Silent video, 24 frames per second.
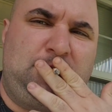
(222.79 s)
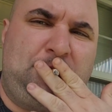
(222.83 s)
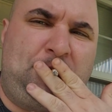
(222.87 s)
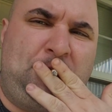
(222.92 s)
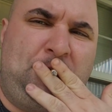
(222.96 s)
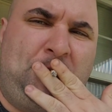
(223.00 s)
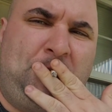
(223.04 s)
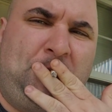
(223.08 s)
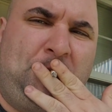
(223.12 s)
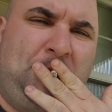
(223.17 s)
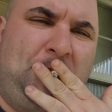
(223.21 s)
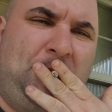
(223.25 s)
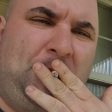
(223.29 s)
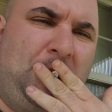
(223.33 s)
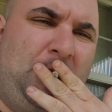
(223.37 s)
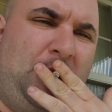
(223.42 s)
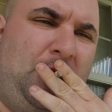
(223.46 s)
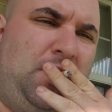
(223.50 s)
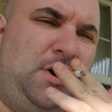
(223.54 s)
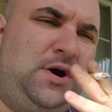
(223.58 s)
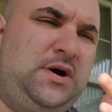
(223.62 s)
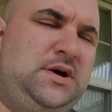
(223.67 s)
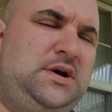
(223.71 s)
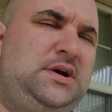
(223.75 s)

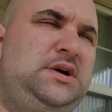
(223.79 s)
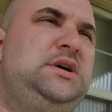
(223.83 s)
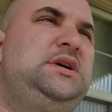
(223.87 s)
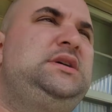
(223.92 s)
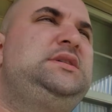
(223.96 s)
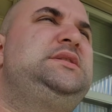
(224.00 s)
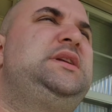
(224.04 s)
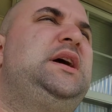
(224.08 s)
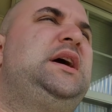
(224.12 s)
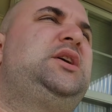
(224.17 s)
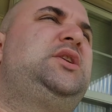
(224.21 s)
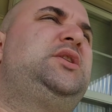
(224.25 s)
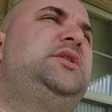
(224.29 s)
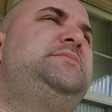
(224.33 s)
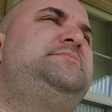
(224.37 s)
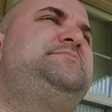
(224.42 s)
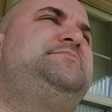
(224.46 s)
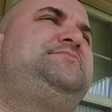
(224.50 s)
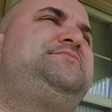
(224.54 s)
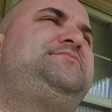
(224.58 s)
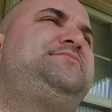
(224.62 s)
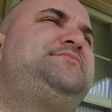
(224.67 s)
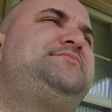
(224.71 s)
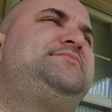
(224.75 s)
It's not good.
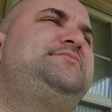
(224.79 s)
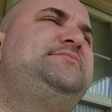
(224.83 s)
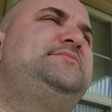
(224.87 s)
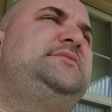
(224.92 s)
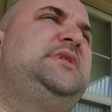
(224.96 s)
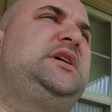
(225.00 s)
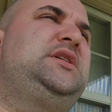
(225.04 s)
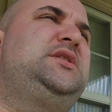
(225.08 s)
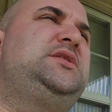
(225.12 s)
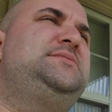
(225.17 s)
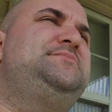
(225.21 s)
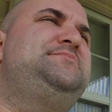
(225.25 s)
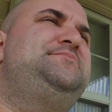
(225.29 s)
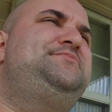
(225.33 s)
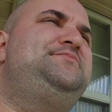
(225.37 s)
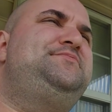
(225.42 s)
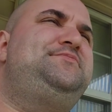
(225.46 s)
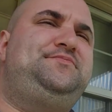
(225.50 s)
Not good.